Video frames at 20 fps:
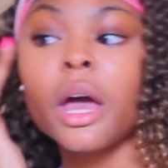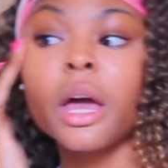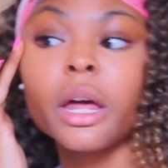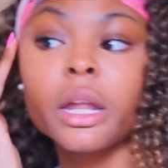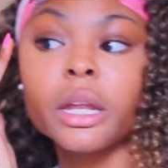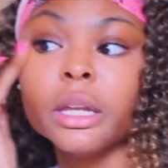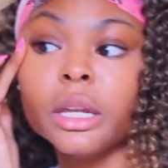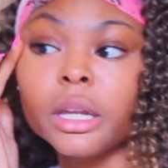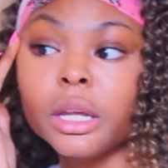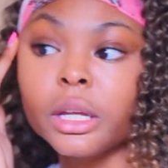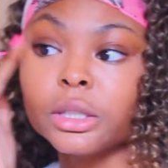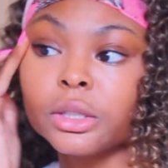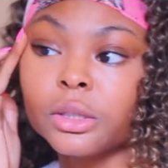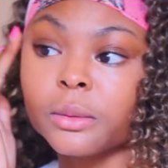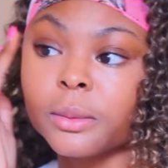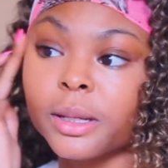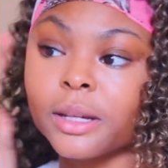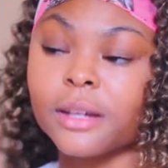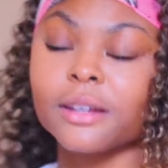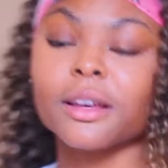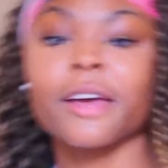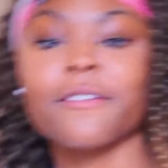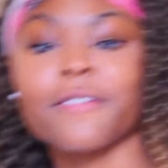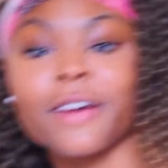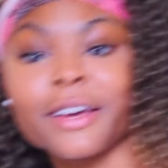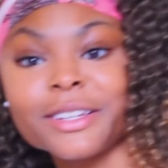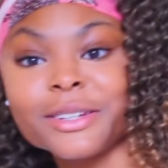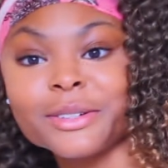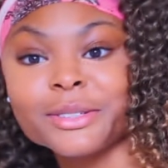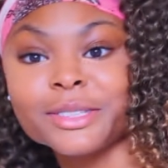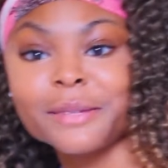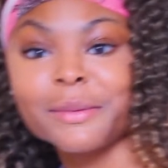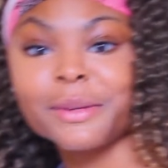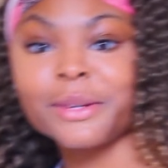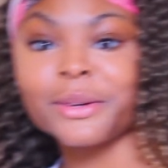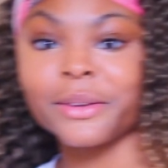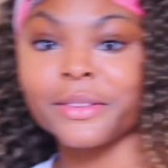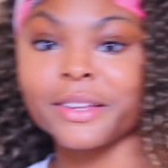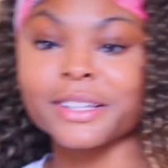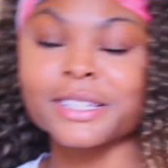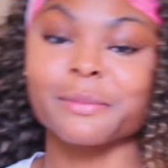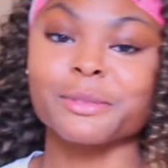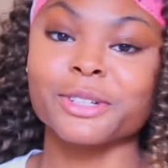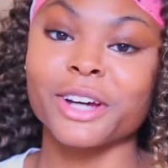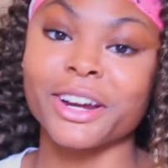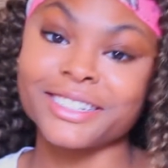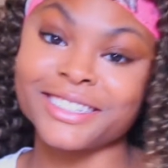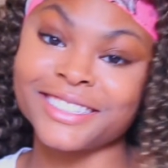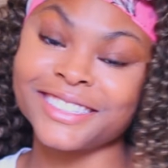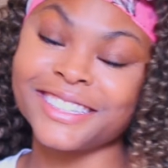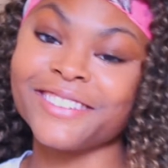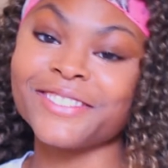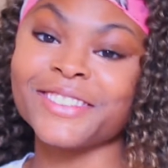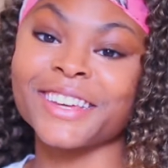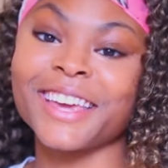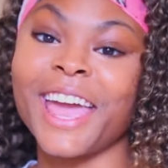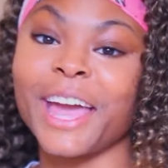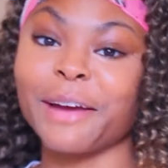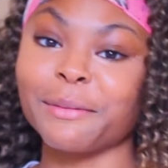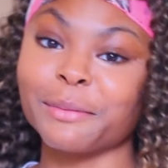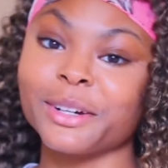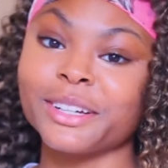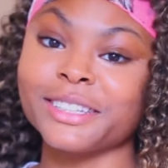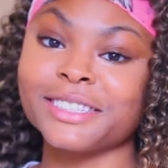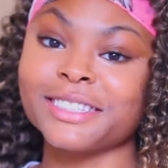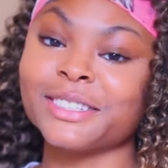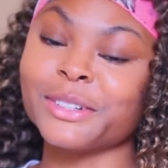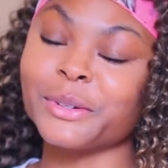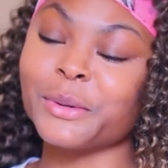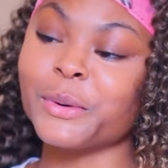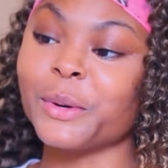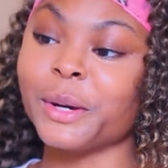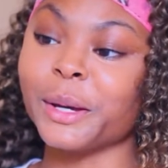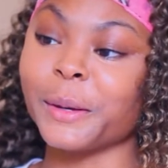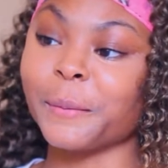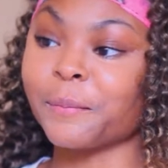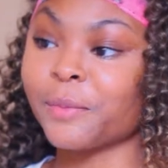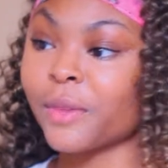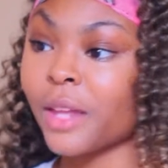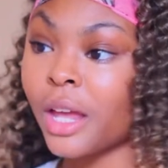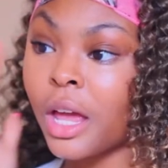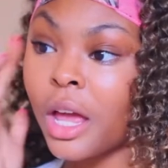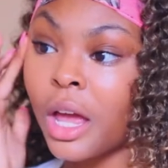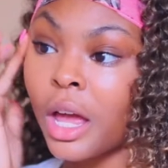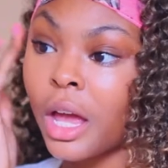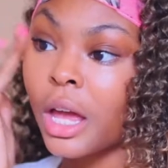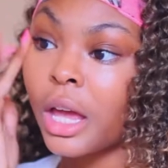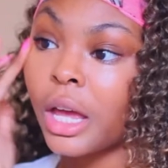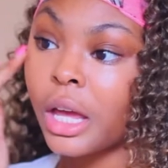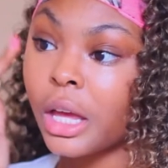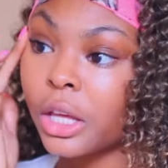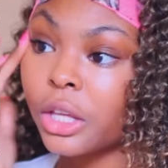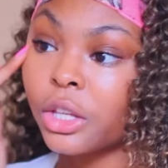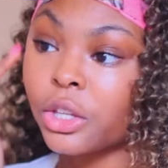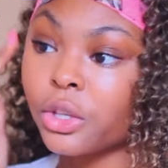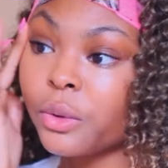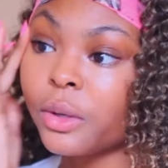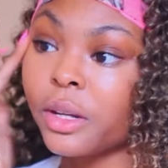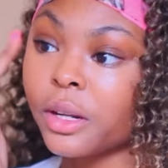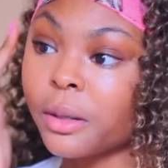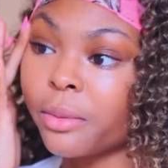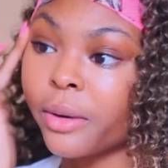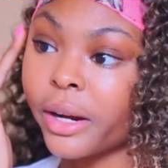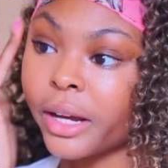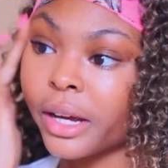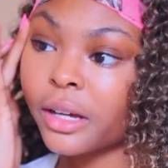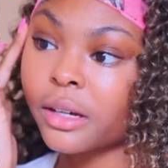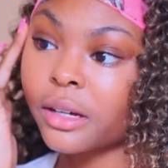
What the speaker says: need to be, if you see me doing this, I'm trying to see if the camera is still going. You need a break.